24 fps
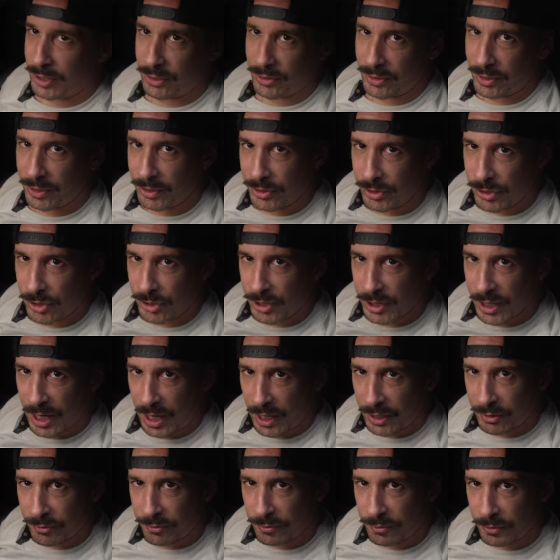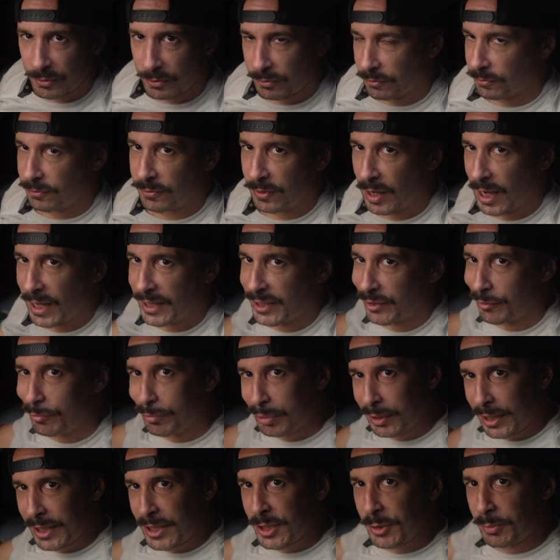anything, is just kind of find a
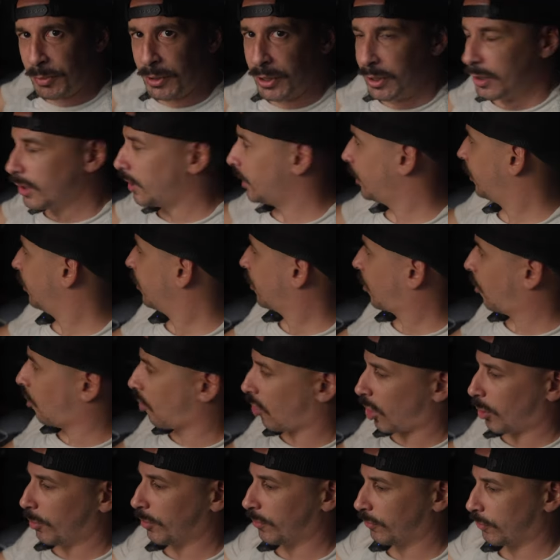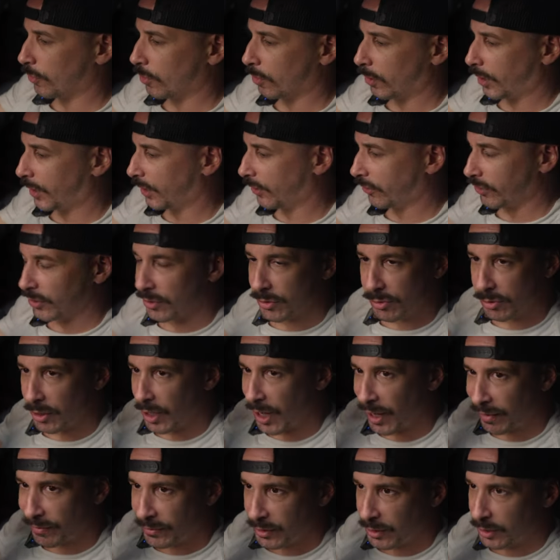placement in the car before anything. So
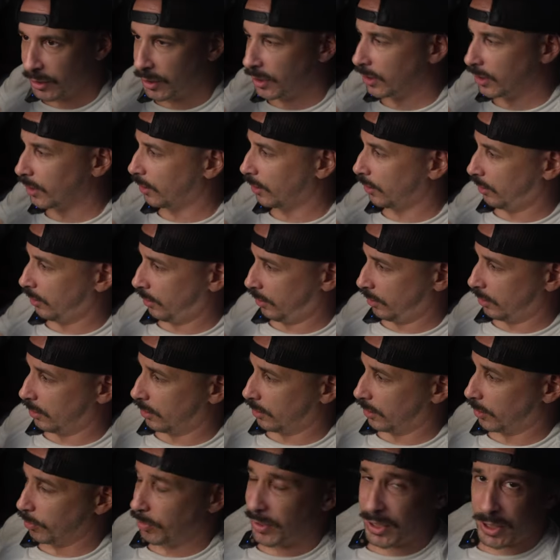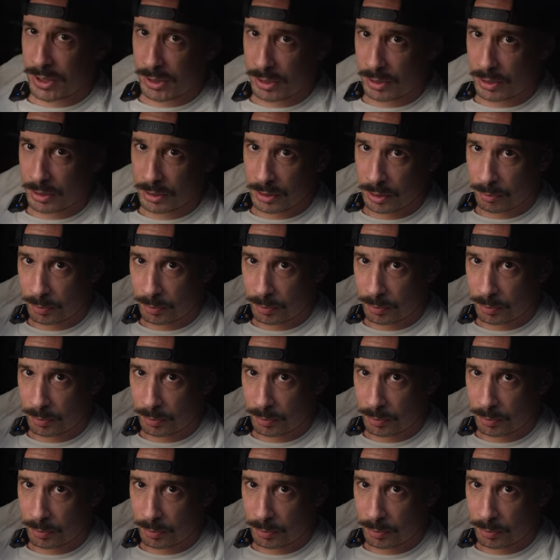I have the biggest